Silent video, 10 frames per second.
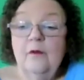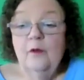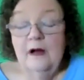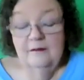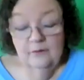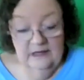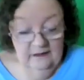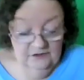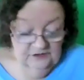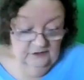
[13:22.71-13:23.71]
While we
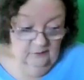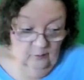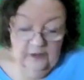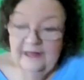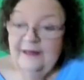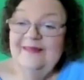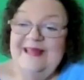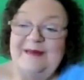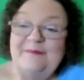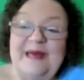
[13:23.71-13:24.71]
are still working on
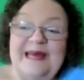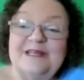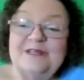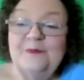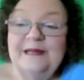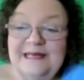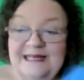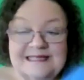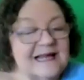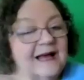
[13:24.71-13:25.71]
that page, but
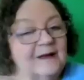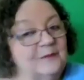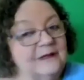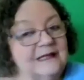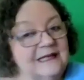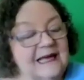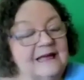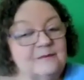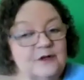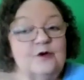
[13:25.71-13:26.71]
it's not complete
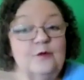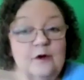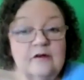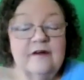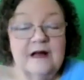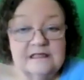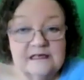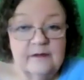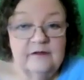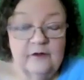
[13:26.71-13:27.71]
yet, but you will find
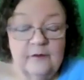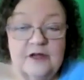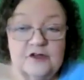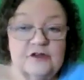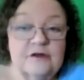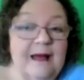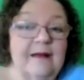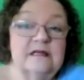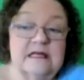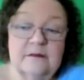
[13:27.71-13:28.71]
some information
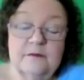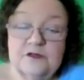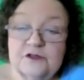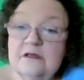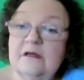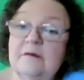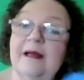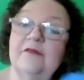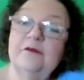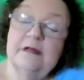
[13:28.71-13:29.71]
about decommissioning,
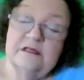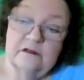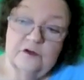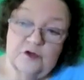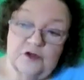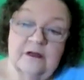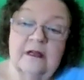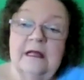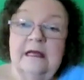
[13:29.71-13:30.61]
about the resolution,